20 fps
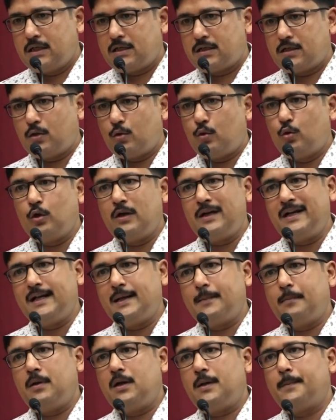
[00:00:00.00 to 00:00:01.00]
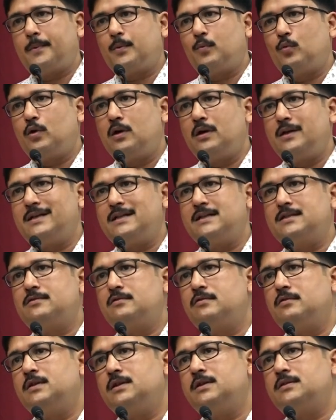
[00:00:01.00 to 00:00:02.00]
the whole developed world is
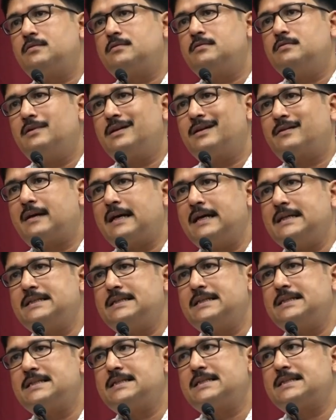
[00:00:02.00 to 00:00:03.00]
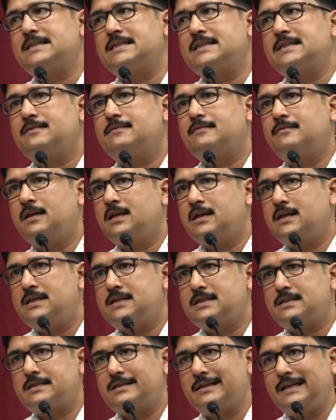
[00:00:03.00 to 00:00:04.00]
growing through a crisis where
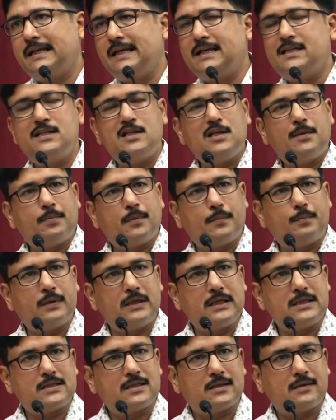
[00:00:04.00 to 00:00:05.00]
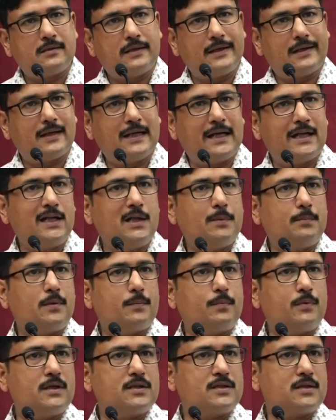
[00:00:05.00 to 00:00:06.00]
it's aging population, declining
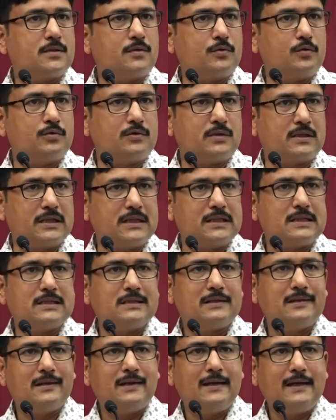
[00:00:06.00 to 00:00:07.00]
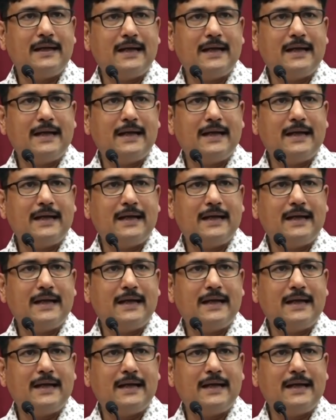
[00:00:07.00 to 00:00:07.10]
population growth rate,